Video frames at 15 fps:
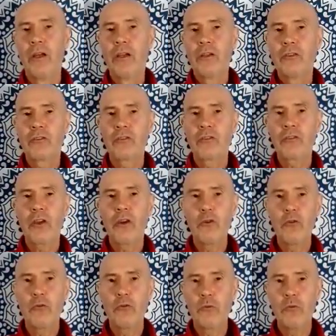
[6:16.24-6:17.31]

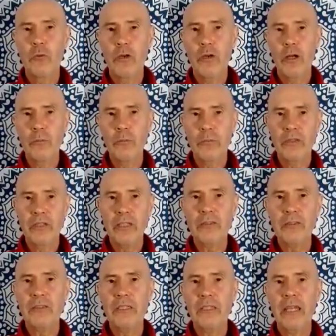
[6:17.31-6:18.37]
So, um,
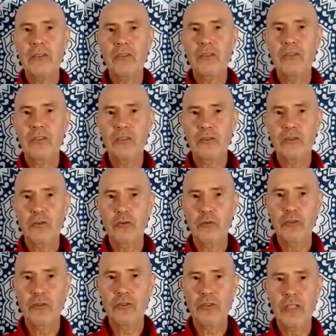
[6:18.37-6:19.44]
since the energies do
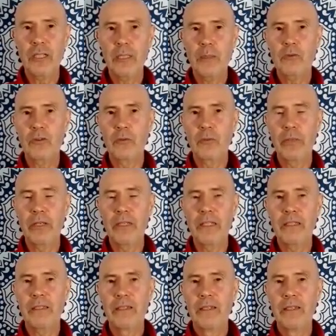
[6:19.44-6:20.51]
seem to
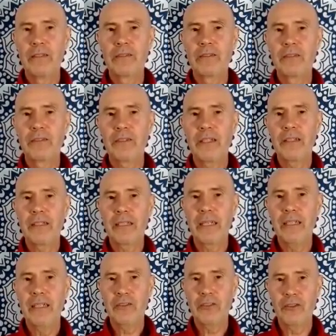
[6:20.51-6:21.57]
be sitting
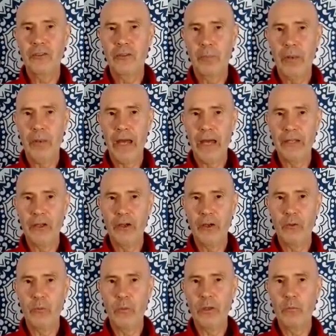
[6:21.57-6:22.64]
into the bladder,
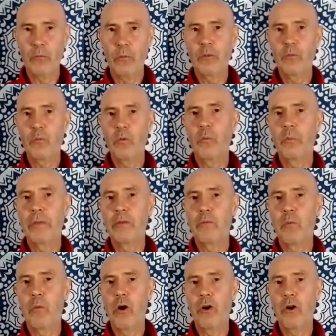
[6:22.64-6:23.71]
we, we will be
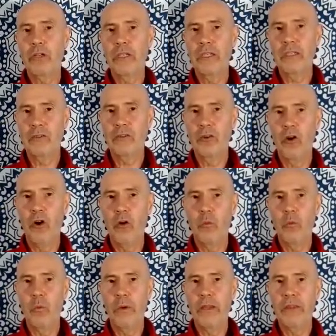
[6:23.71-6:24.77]
working a lot
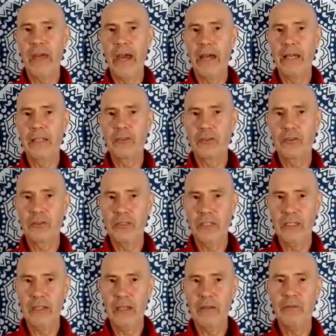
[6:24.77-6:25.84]
with that and just
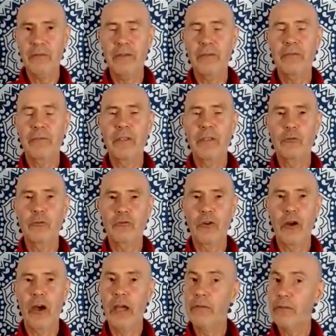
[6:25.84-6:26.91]
see if it feels
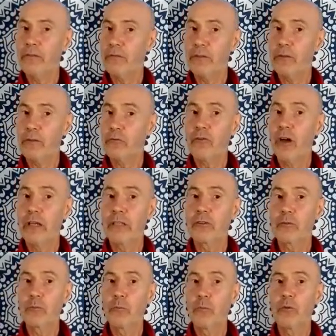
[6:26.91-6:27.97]
right. If it feels right
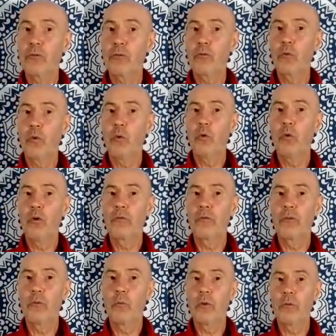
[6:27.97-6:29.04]
to move through all of
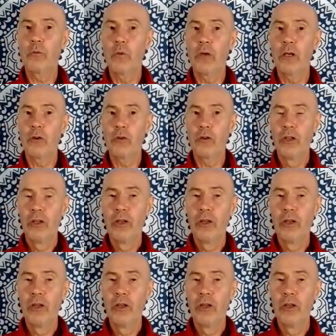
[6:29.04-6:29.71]
them, we will.